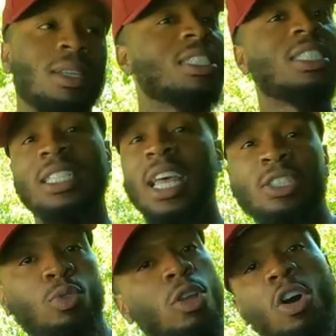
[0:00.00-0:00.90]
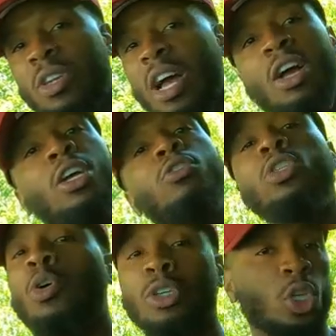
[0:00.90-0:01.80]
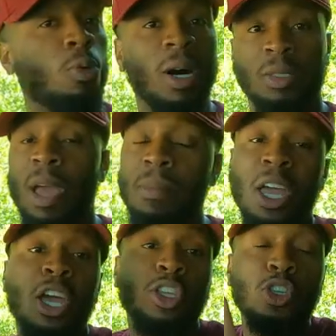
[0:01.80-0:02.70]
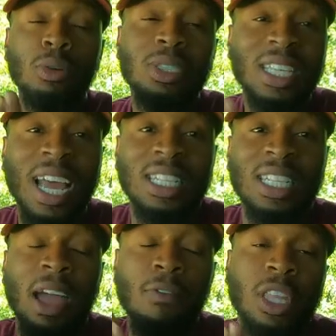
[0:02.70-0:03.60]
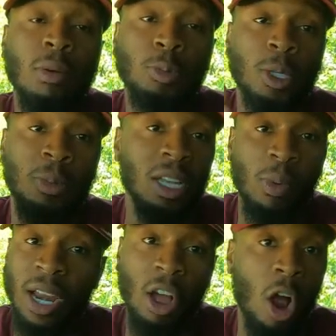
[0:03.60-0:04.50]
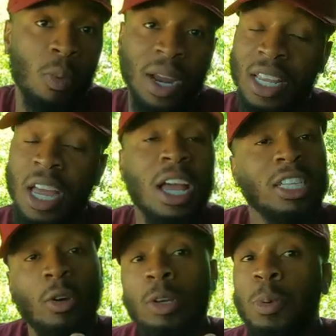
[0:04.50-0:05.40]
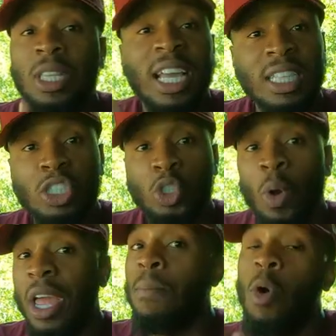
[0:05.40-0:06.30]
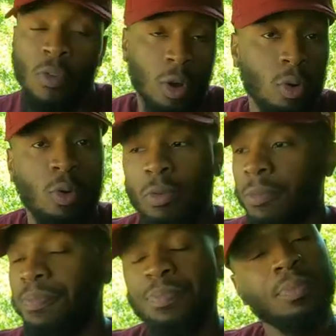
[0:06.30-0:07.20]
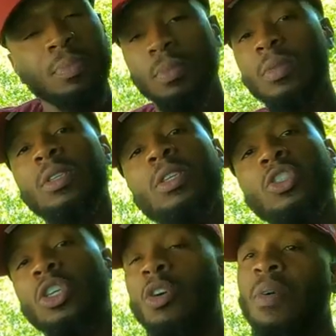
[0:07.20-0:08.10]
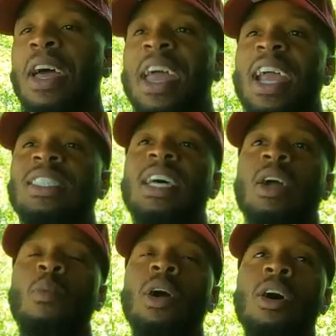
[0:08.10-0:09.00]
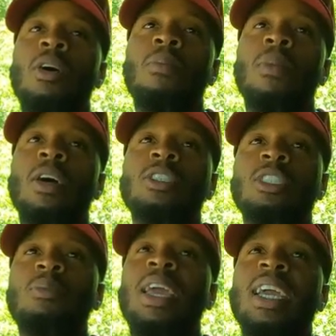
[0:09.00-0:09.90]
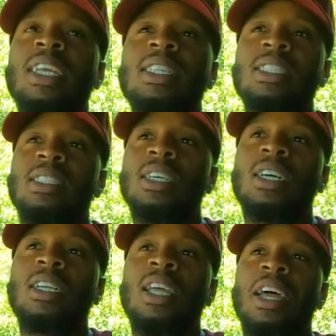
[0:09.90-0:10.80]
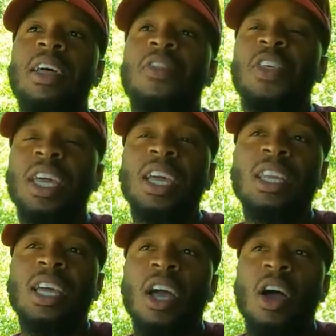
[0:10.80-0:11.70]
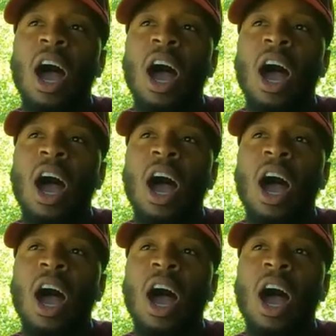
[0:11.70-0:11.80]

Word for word: So I'm like, this is taking too long now. You're doing too much, baby. You said that everything was supposed to be ready already, so he's supposed to get this joint and move and groove. So he's like, well, since we can't get this done, then